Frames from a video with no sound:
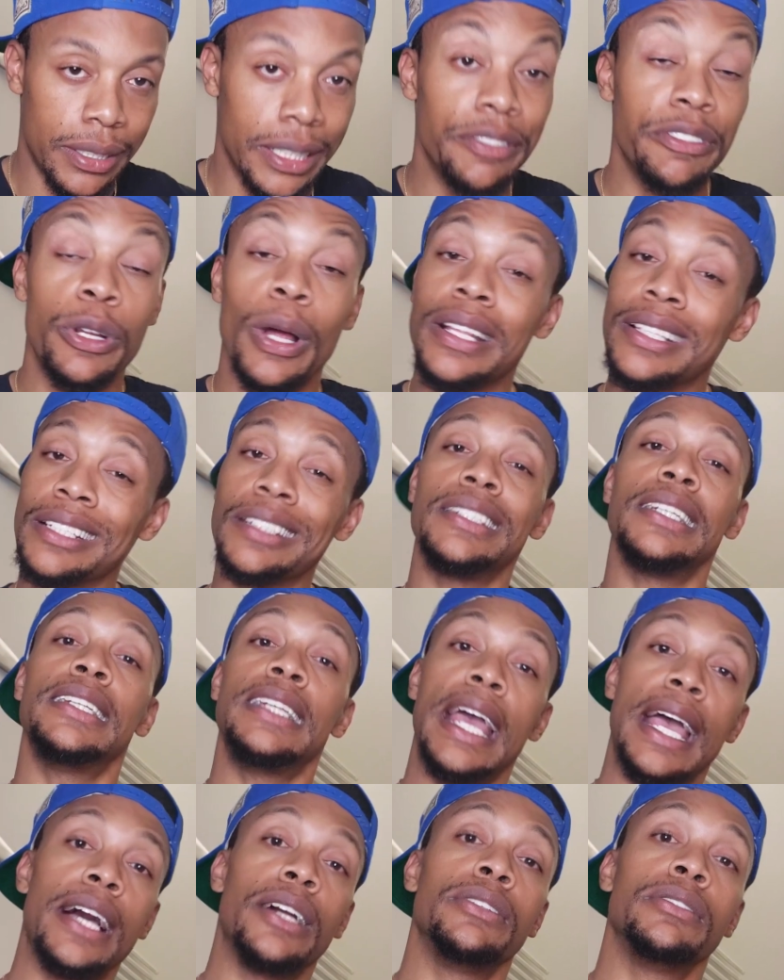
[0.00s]
Even though I turned it
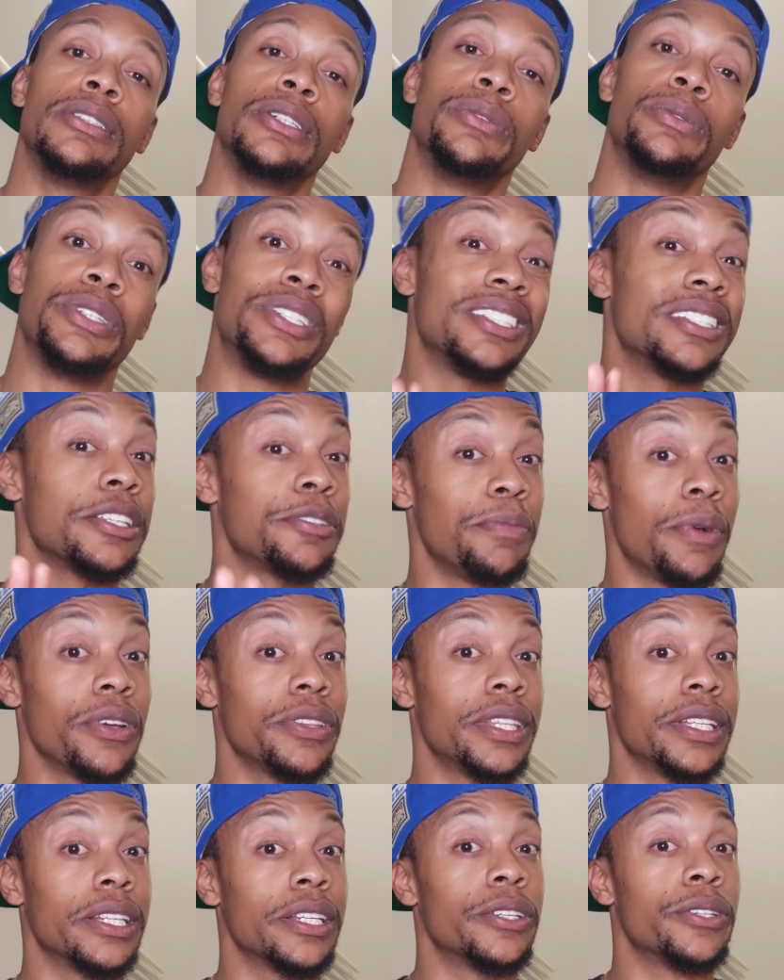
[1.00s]
down, which is a smart
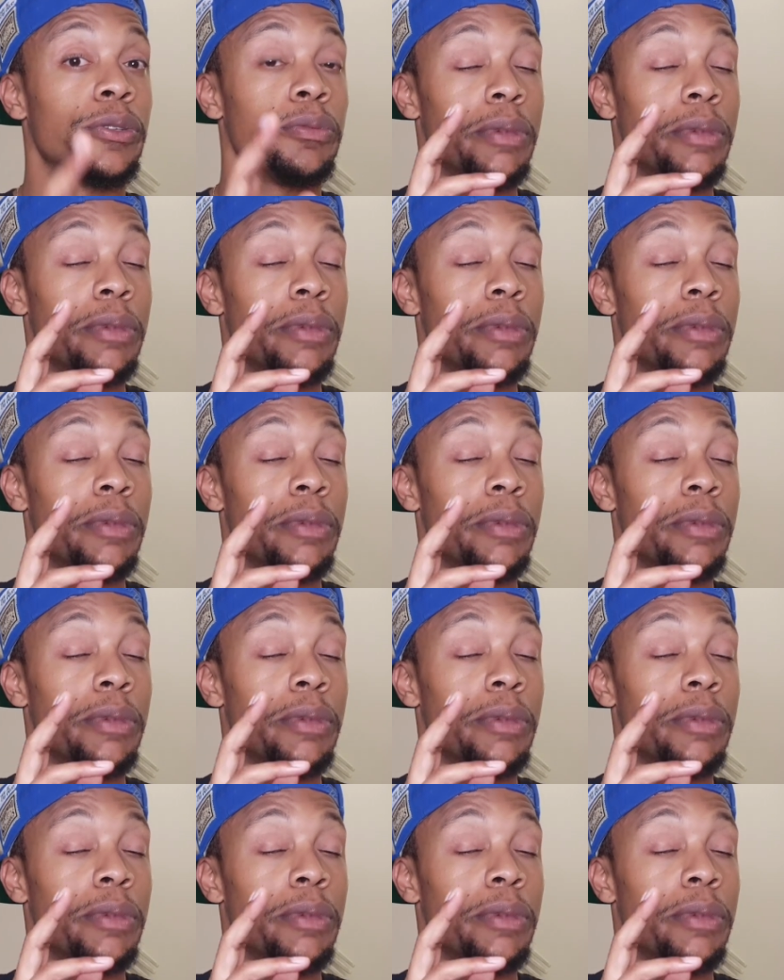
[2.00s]
thing to do.